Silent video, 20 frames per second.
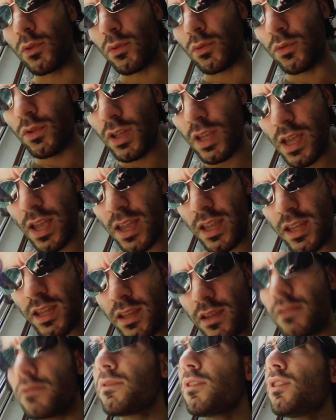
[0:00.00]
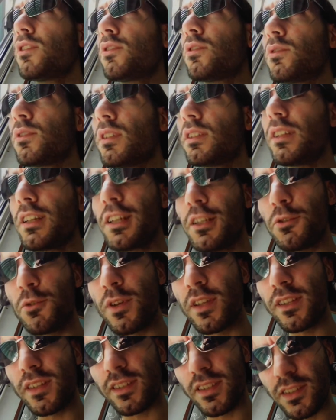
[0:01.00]
Today, fortunately, I'll
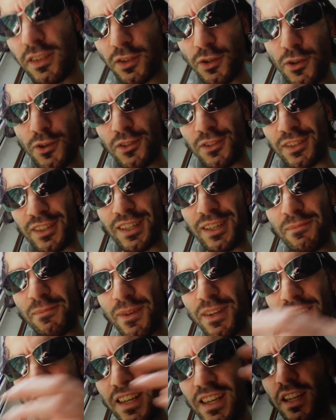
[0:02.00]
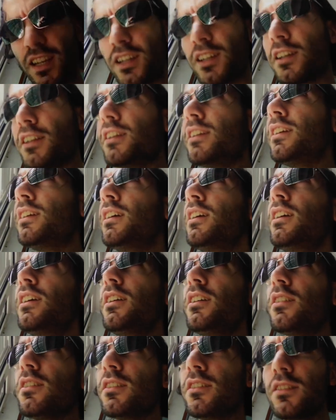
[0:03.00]
do it as a son. I'm really hungry.
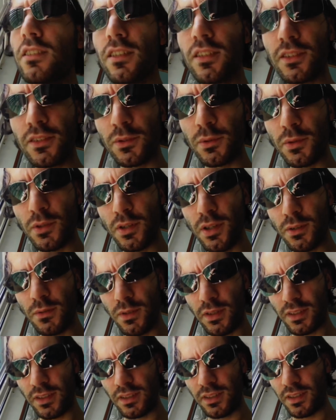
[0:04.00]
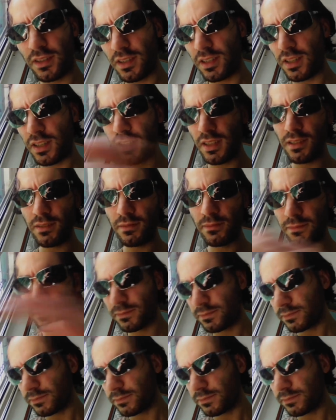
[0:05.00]
And as we always say,